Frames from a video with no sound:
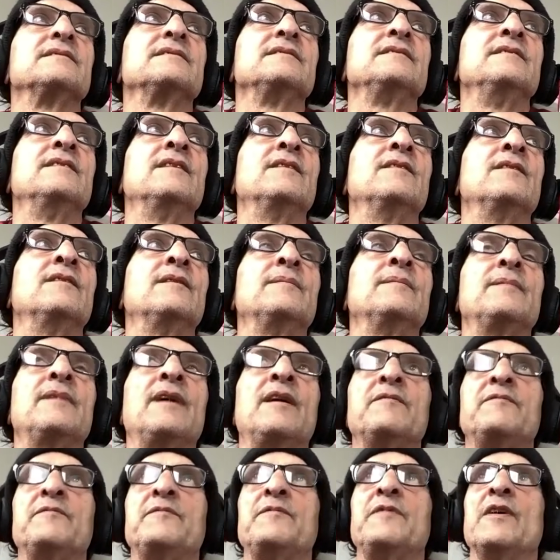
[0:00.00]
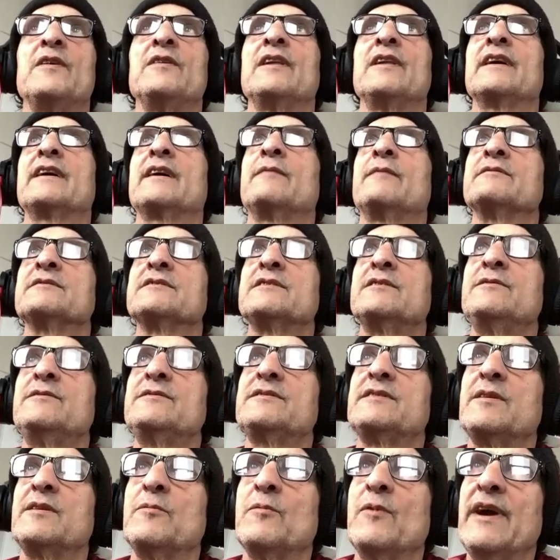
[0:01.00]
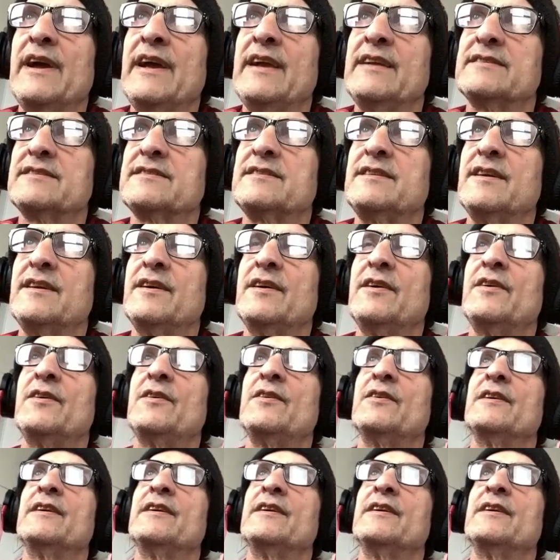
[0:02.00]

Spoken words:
I felt like I was losing weight still,